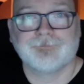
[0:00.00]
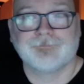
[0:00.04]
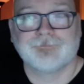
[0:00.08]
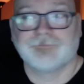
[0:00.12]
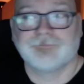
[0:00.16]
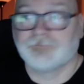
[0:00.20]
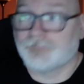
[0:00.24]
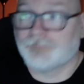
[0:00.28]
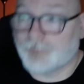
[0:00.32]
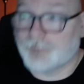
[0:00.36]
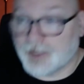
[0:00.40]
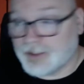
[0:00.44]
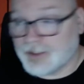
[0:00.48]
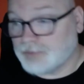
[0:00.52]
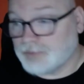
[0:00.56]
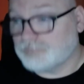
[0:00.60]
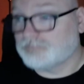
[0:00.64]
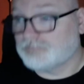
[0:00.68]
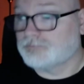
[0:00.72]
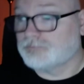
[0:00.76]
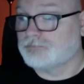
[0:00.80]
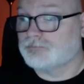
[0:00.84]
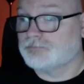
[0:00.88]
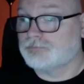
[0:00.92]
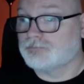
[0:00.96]
right?
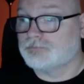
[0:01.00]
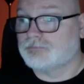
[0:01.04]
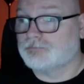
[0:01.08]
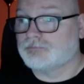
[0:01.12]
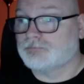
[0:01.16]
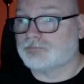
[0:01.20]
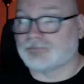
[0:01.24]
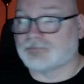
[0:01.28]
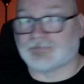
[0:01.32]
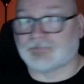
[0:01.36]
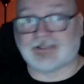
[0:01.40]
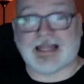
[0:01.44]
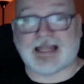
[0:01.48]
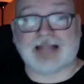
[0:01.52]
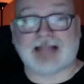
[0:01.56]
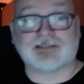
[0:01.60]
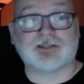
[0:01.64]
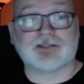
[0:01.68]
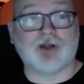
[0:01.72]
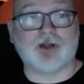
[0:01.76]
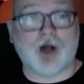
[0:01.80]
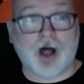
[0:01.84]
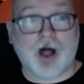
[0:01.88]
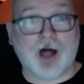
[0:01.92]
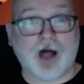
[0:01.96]
That's
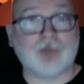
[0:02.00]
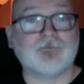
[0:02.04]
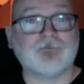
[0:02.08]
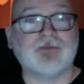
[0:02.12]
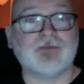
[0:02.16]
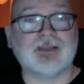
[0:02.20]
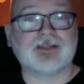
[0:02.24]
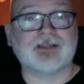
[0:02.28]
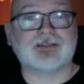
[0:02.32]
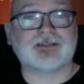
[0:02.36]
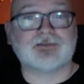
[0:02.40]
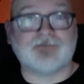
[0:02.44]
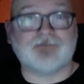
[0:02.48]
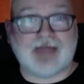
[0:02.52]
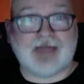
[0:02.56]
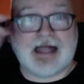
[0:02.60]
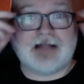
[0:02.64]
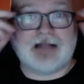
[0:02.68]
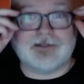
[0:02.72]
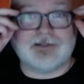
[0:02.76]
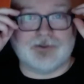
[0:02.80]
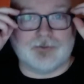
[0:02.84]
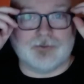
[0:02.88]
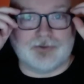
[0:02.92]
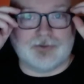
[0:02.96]
an obvious
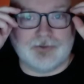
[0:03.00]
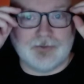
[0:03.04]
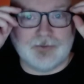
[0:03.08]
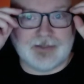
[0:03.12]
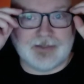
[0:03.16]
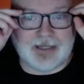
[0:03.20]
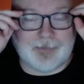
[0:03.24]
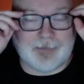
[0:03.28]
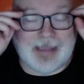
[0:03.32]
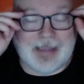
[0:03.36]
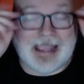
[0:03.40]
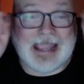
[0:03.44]
value to them.